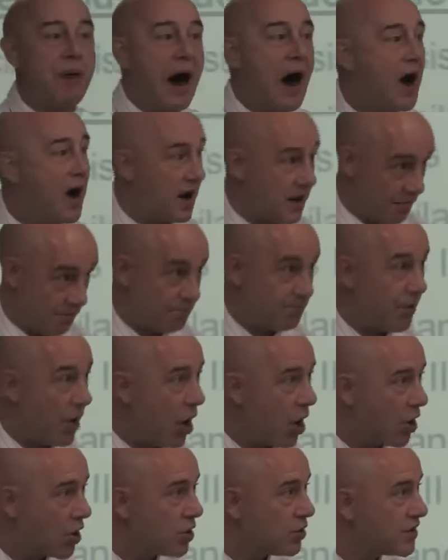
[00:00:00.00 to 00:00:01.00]
uh,
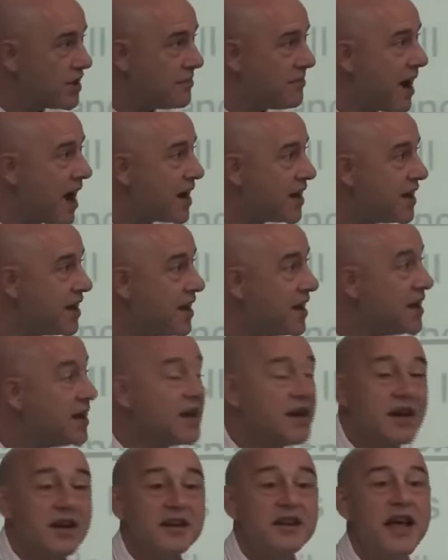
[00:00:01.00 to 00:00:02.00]
borrow the money,
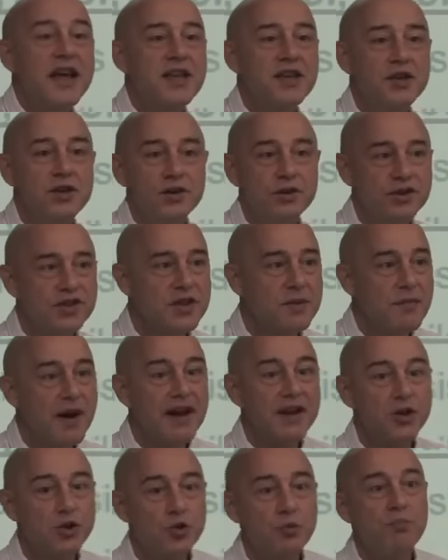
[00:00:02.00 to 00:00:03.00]
they use the
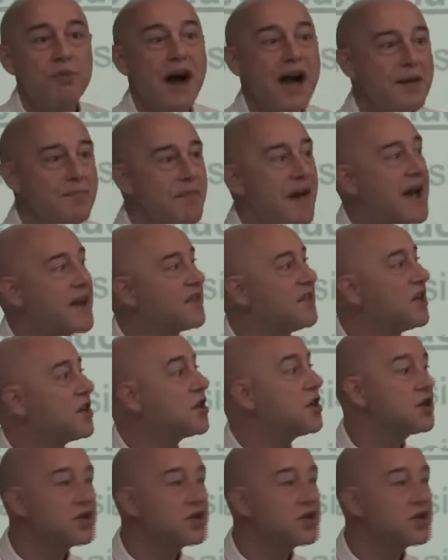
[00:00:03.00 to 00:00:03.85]
money to buy back their